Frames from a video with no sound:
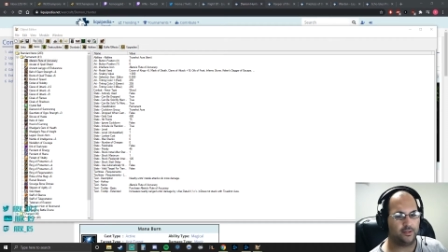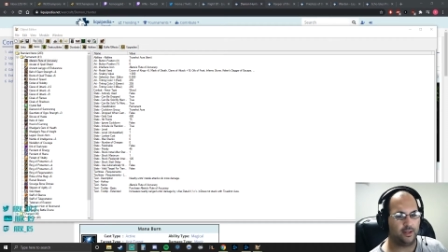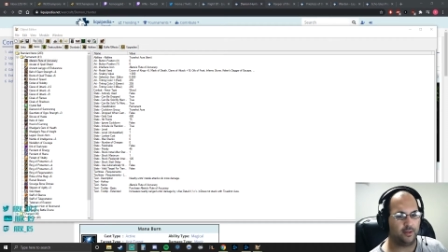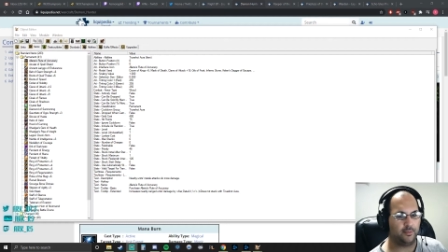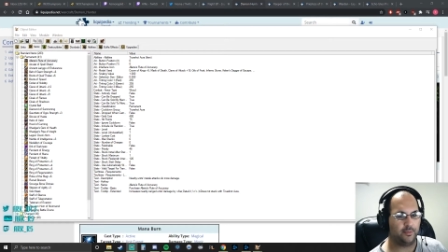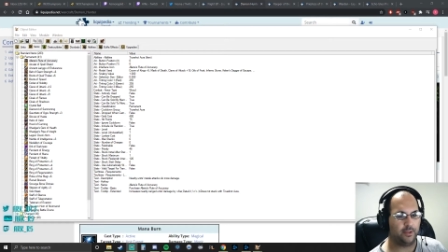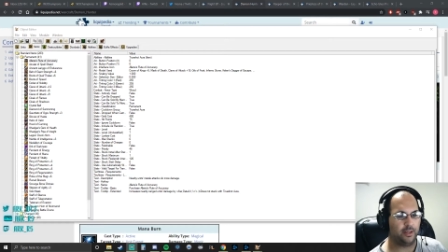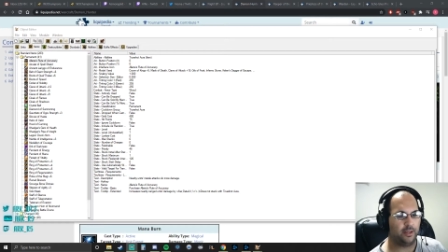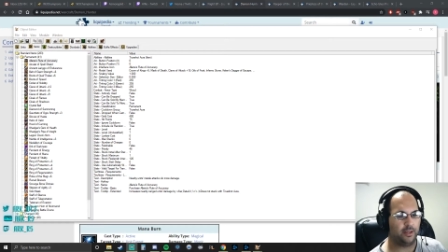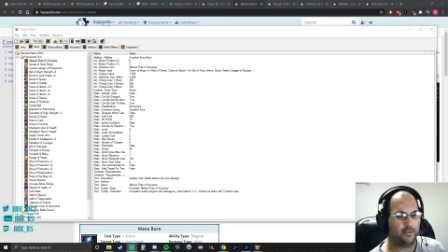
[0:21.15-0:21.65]
I
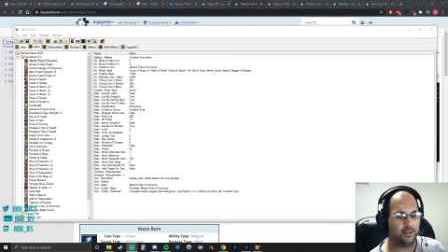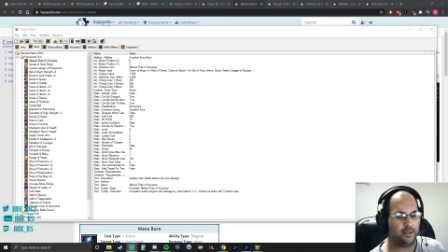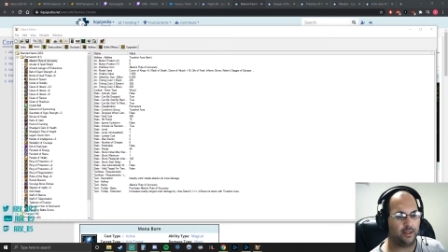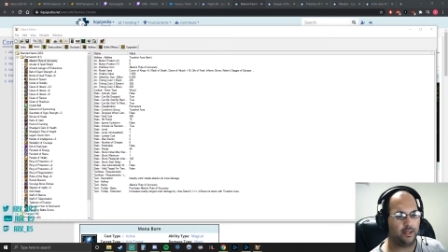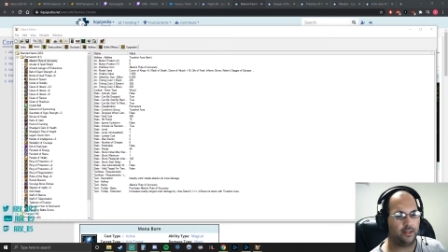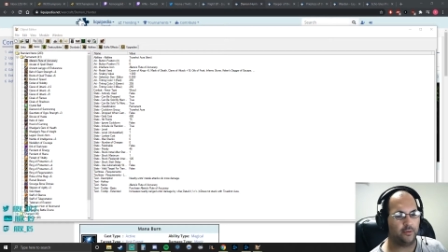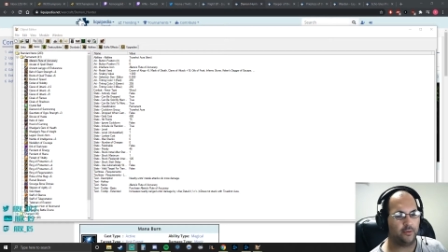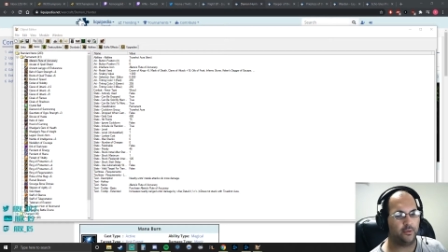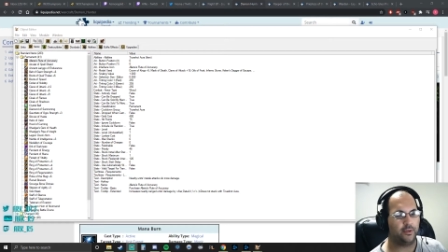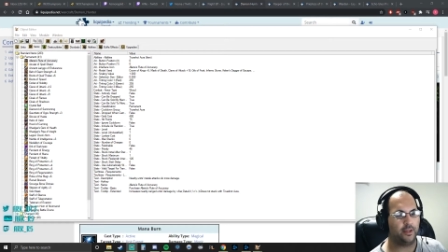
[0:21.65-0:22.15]
mean, I think
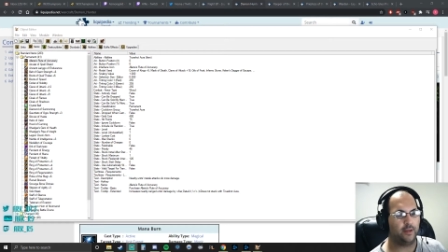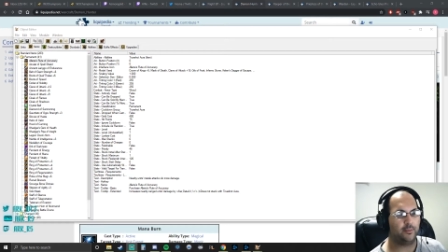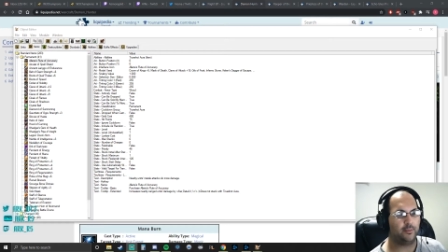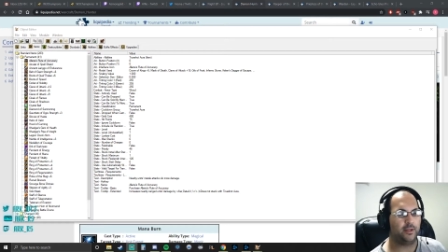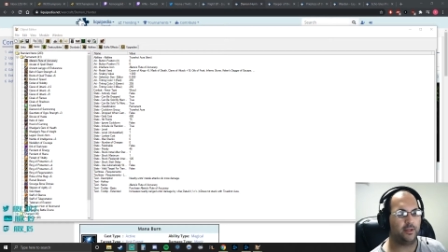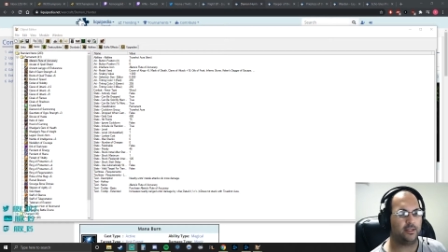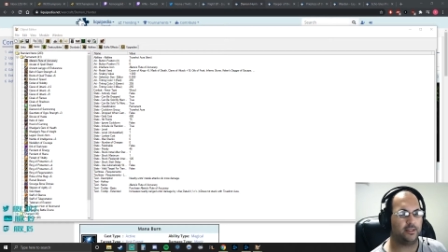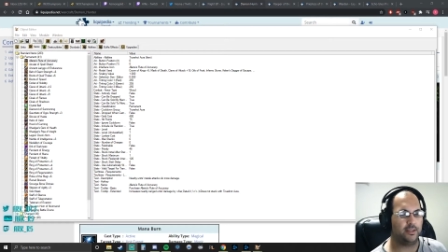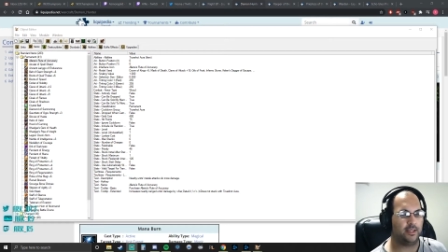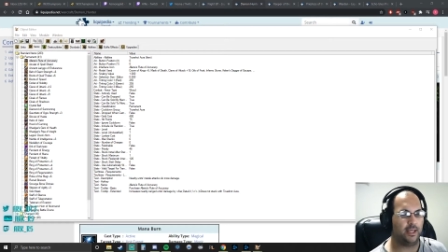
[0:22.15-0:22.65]
anyone that
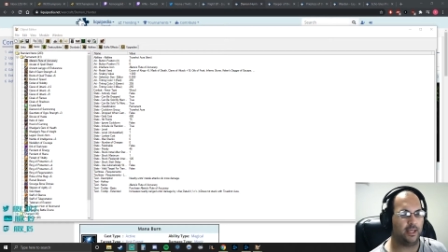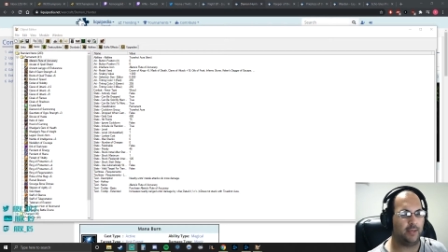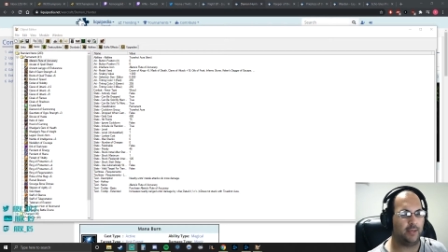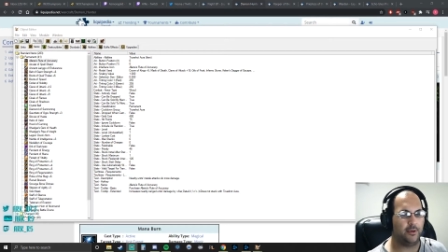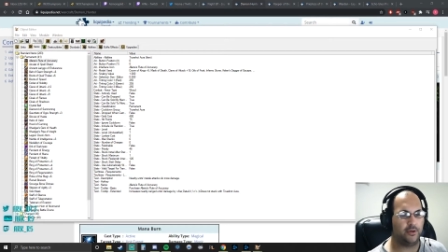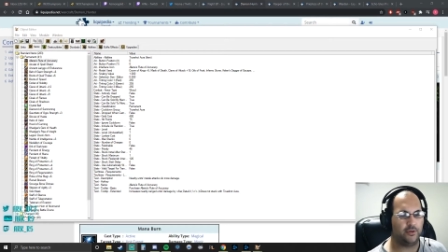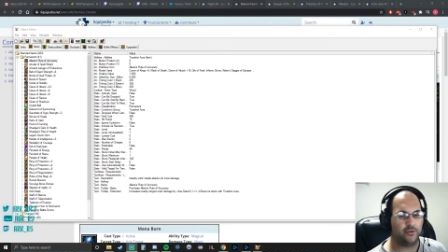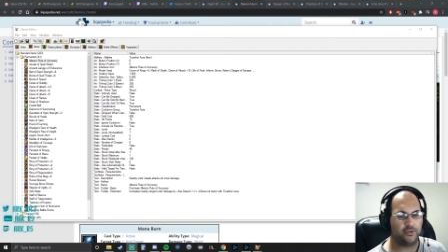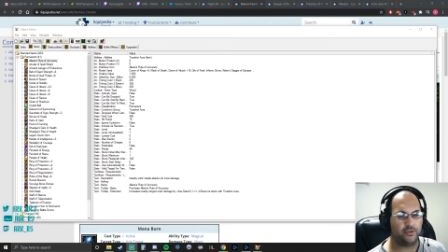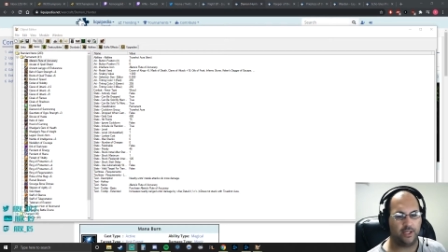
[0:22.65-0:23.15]
plays the game
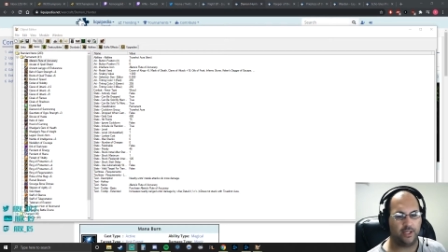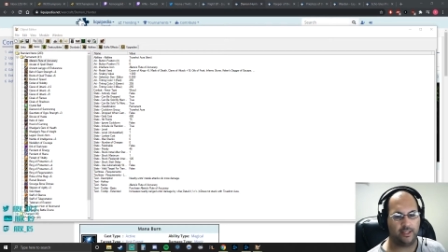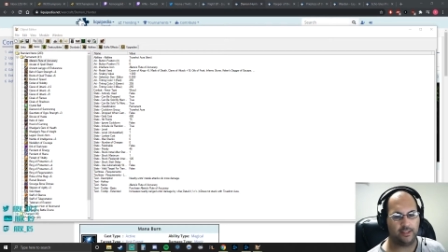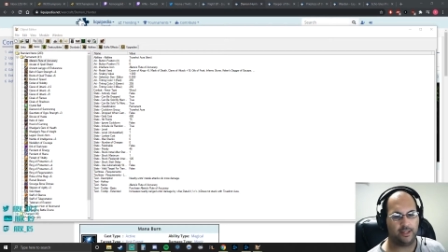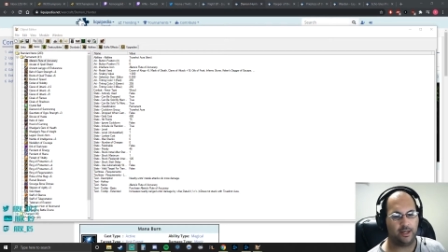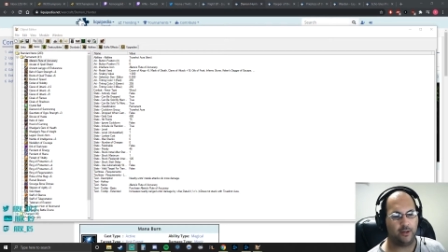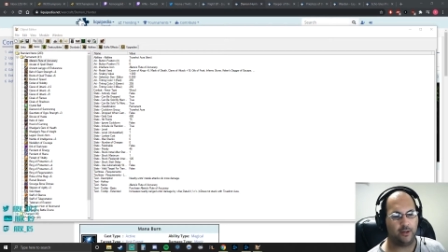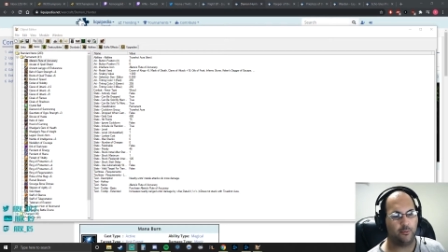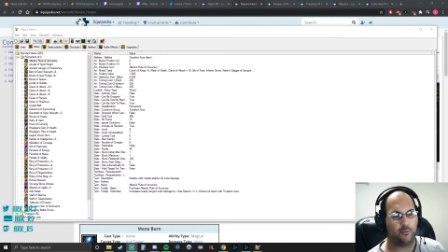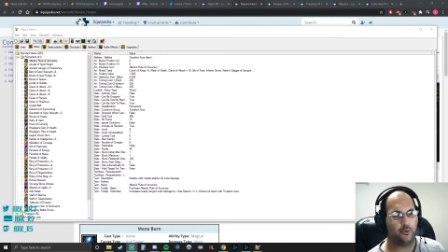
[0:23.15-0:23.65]
understands
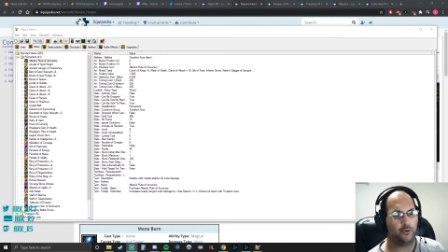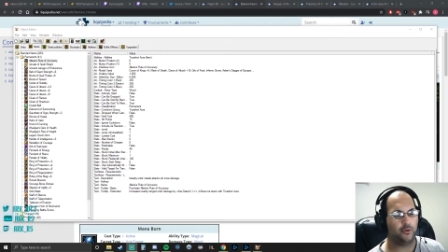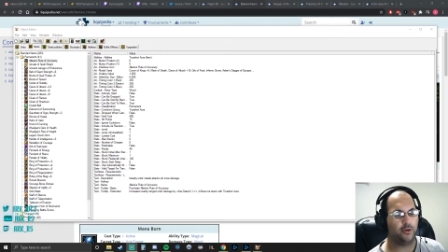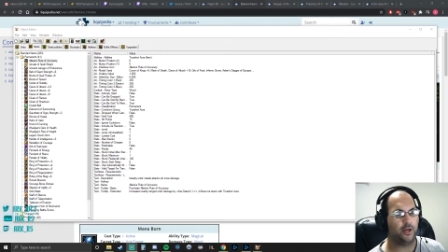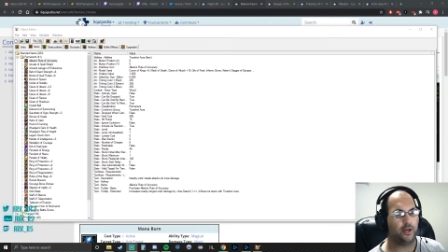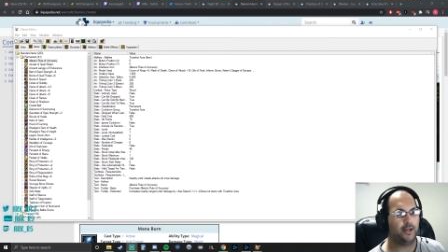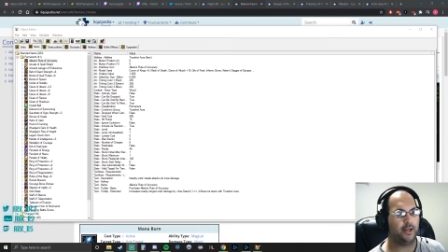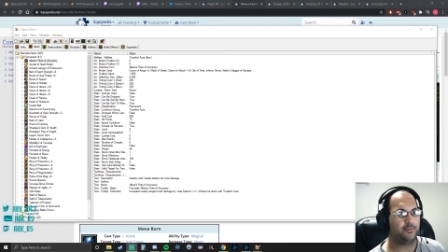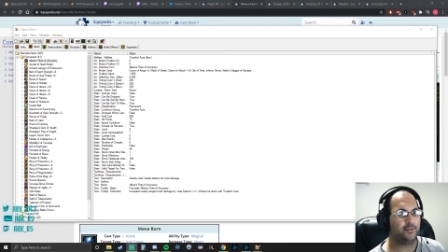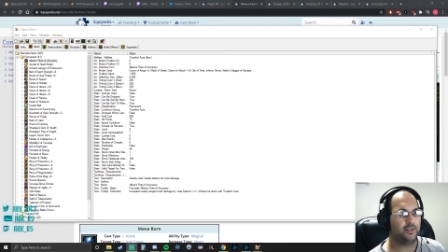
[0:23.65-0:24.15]
how important
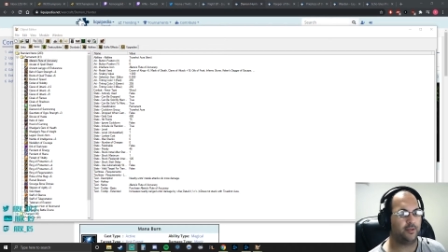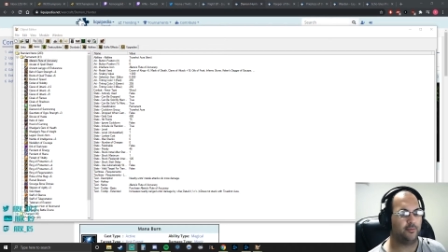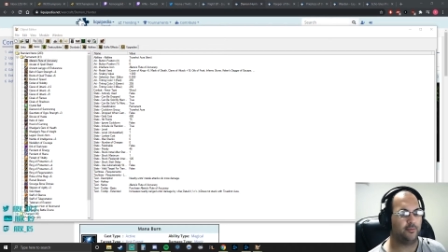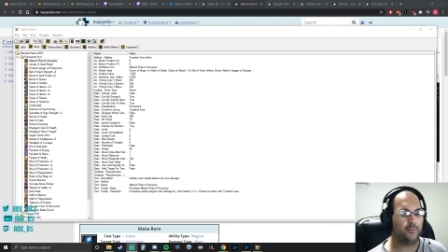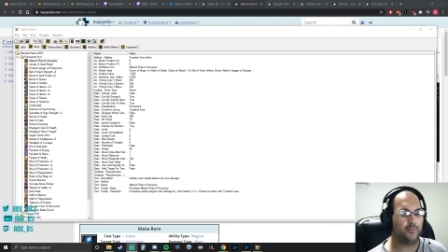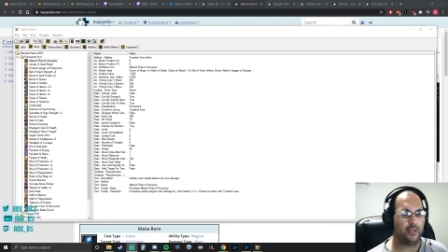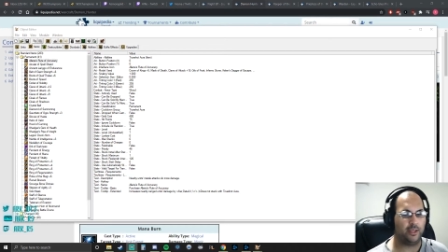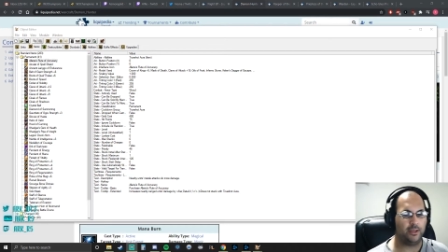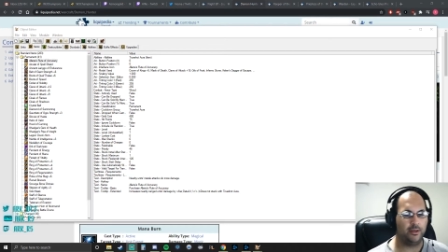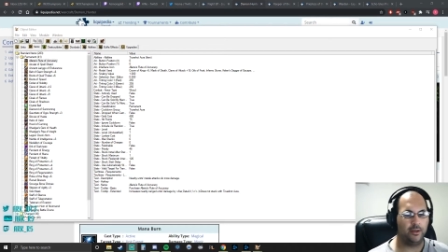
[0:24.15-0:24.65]
items can
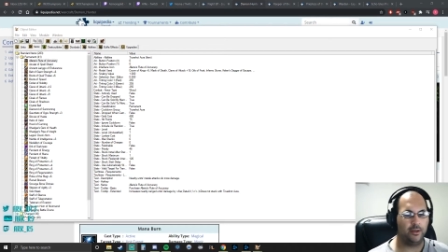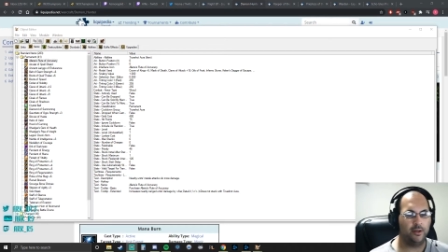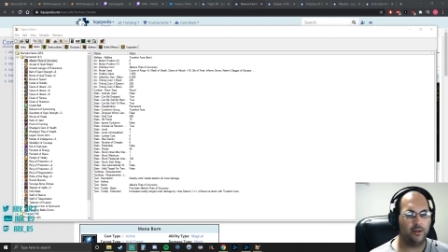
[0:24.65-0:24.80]
be,